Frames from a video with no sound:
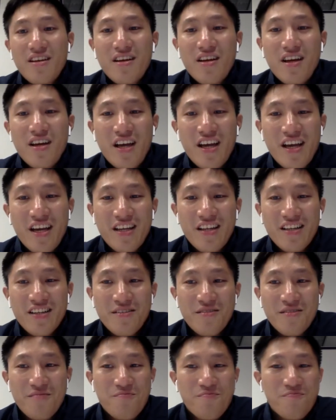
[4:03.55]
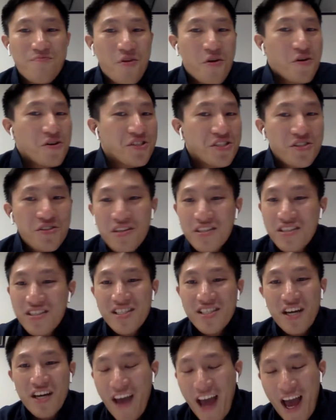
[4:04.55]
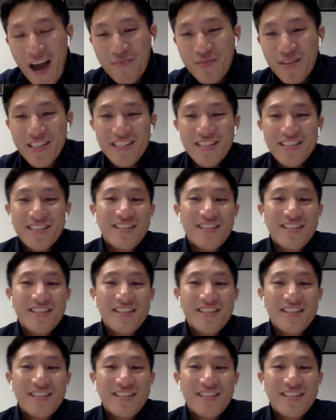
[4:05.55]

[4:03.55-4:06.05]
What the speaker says: and personal stuff happens,